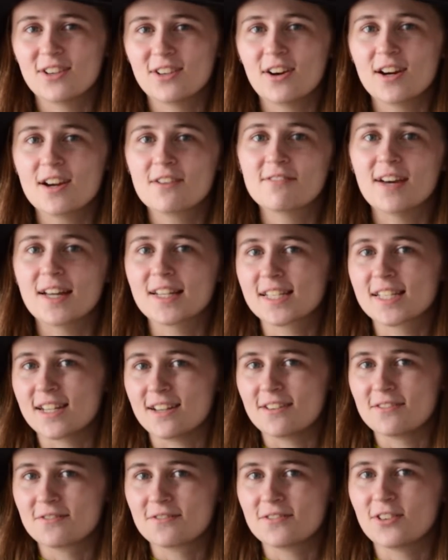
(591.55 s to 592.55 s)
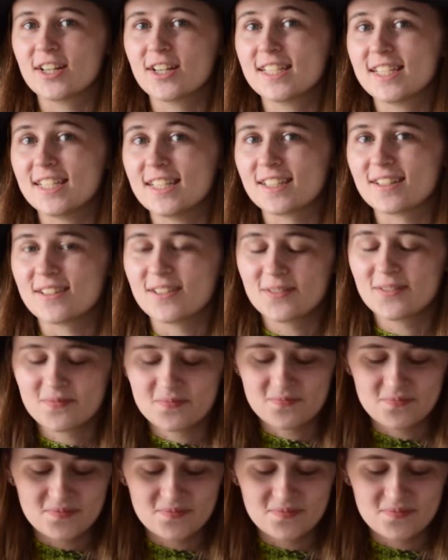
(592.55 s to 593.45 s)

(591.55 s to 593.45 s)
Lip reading: Very festive, very seasonal.